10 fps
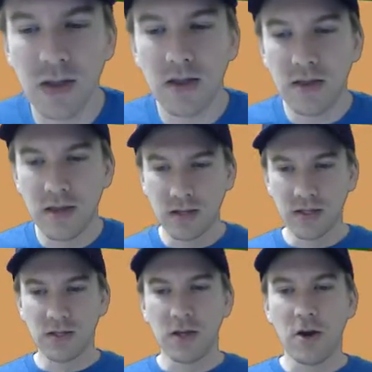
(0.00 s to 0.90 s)
This
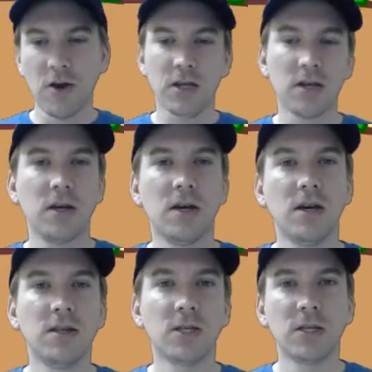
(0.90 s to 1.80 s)
is Eric,
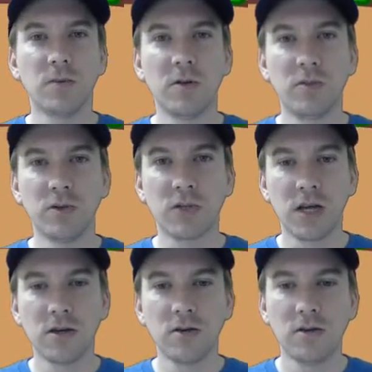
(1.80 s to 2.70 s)
and this has been Blue
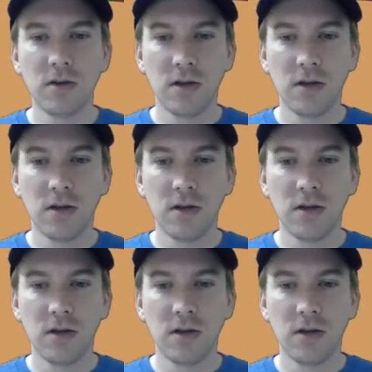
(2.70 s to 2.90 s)
Tengu.